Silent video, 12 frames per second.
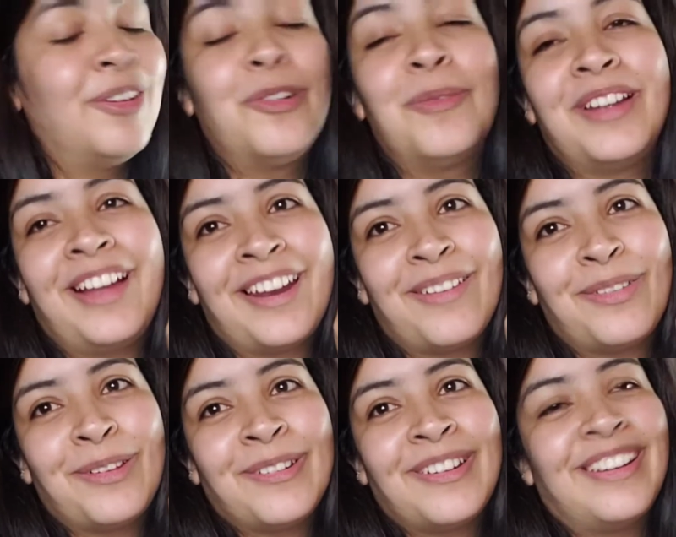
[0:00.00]
oh my god, I
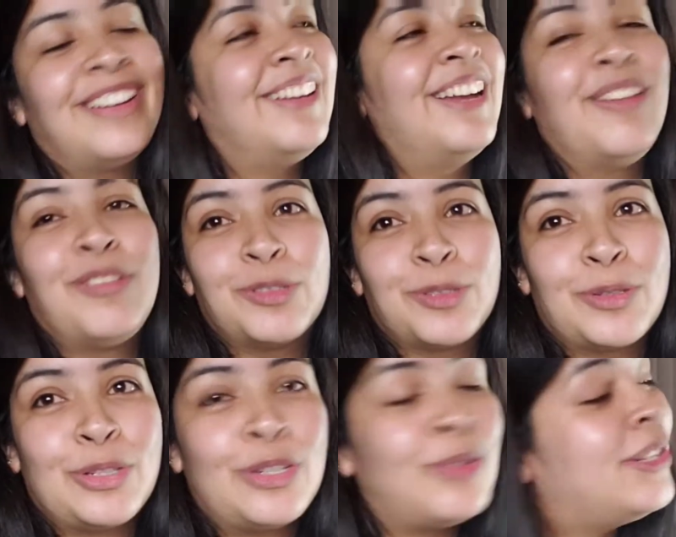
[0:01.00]
feel so
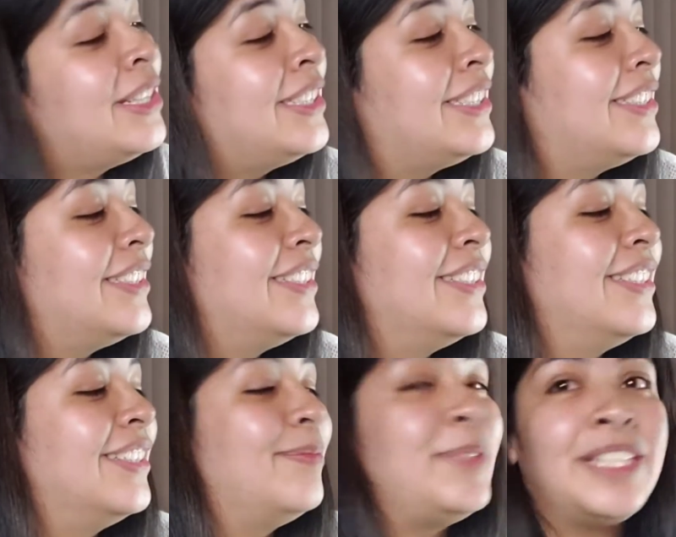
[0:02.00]
nervous
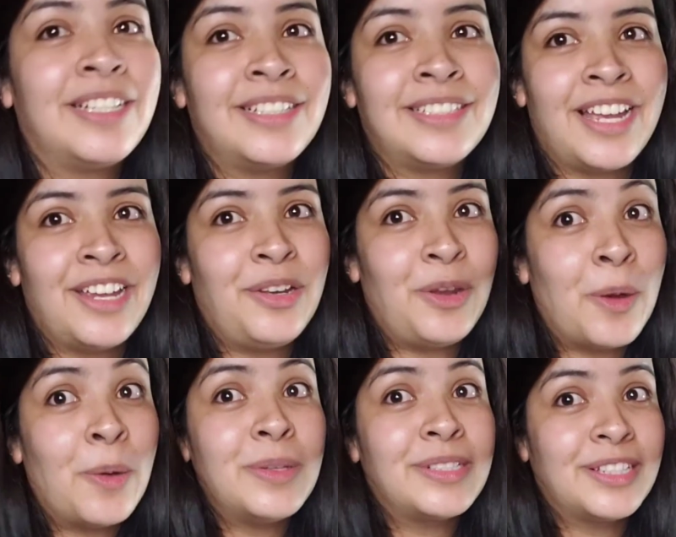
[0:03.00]
because I
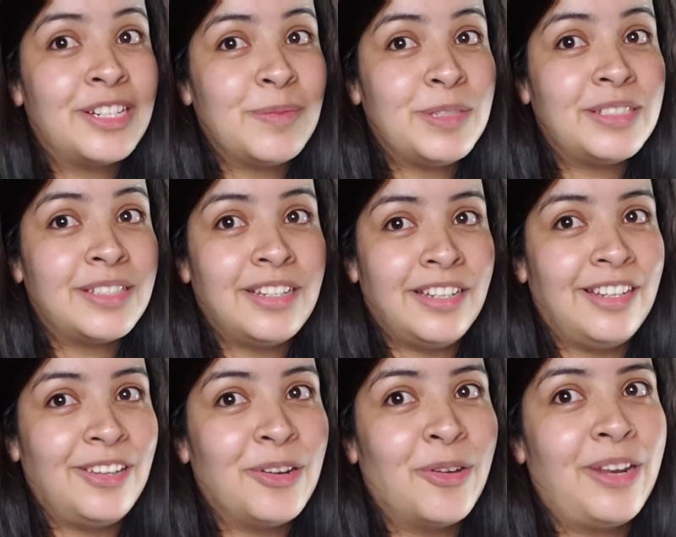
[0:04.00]
know it's gonna be
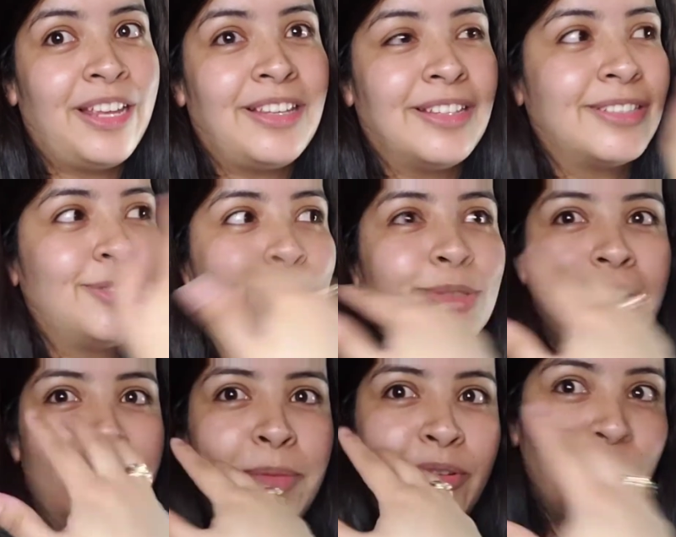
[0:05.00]
stunning, you know, like it's those
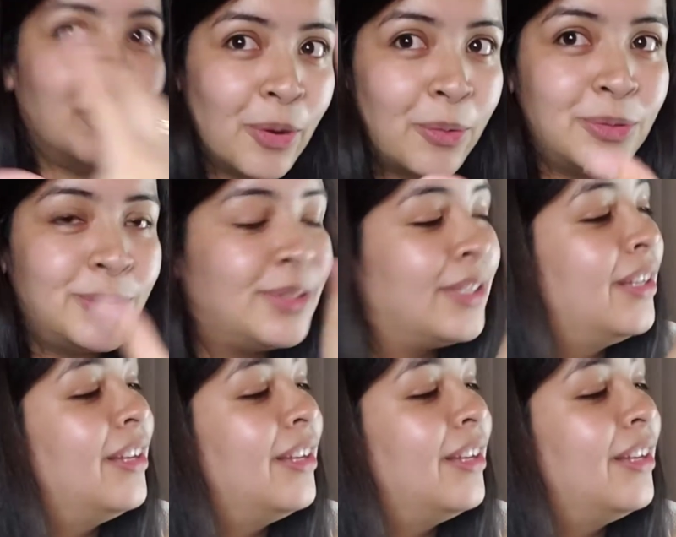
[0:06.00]
type of, you knows.